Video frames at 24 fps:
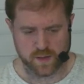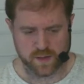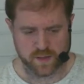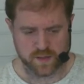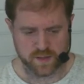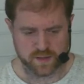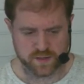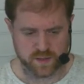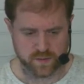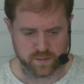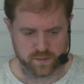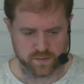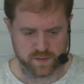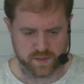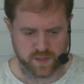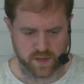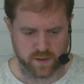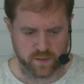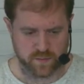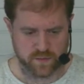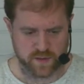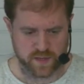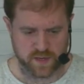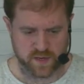So the
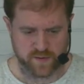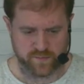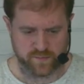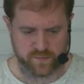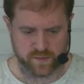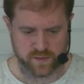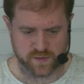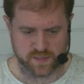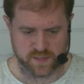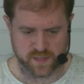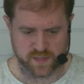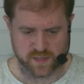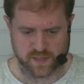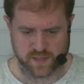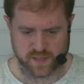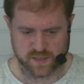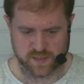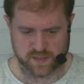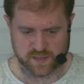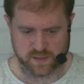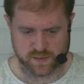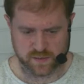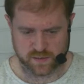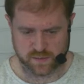only difference in
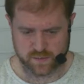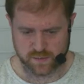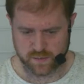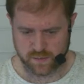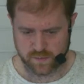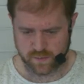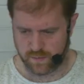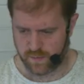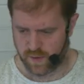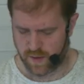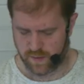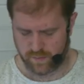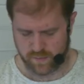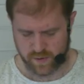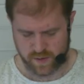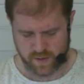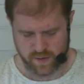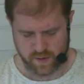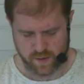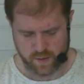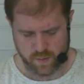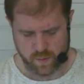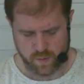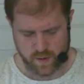this,
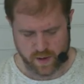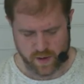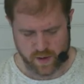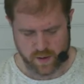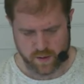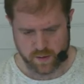go away.